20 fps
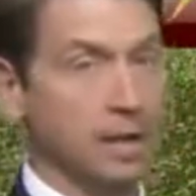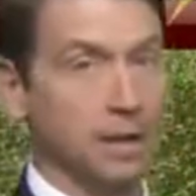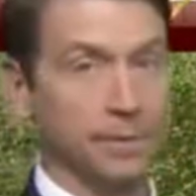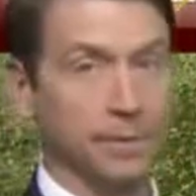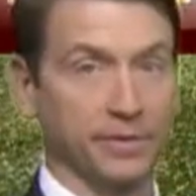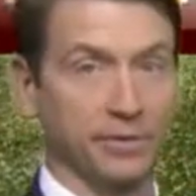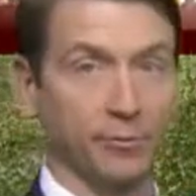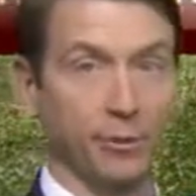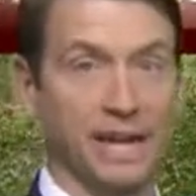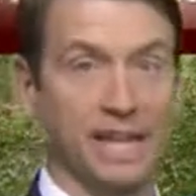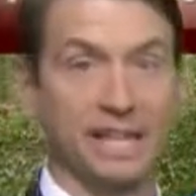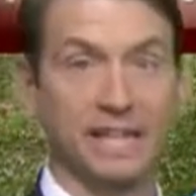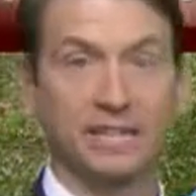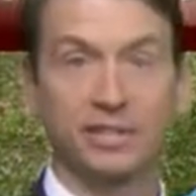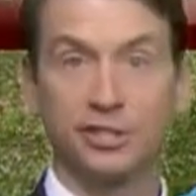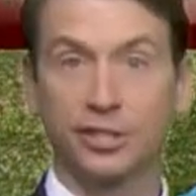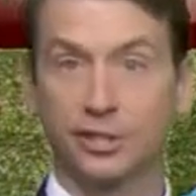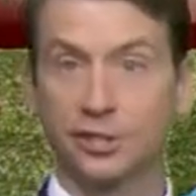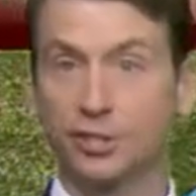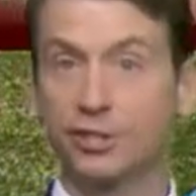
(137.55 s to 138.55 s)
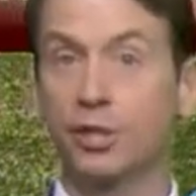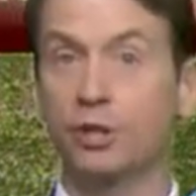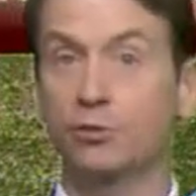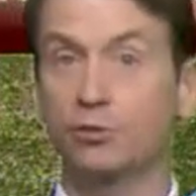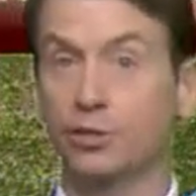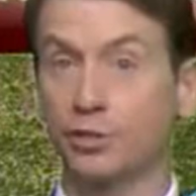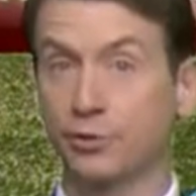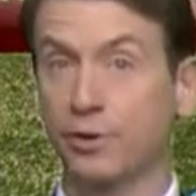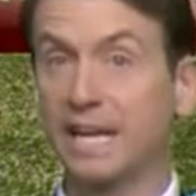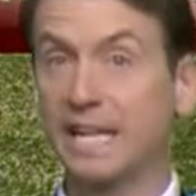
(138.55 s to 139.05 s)
But the rain I just showed
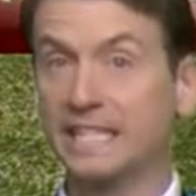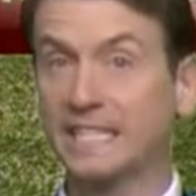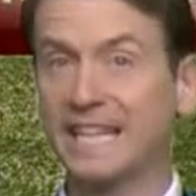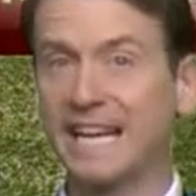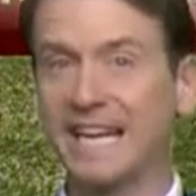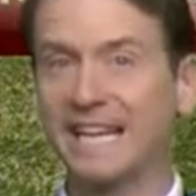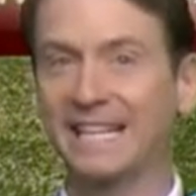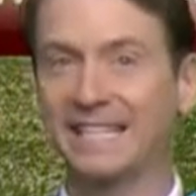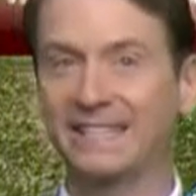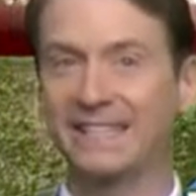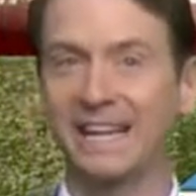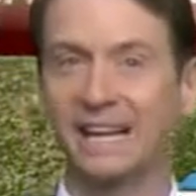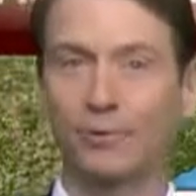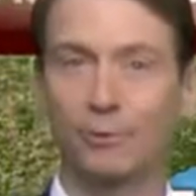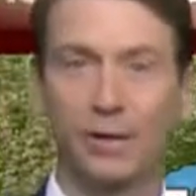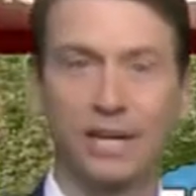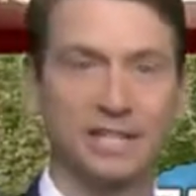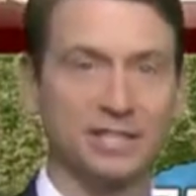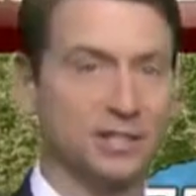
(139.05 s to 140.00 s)
you is headed that way,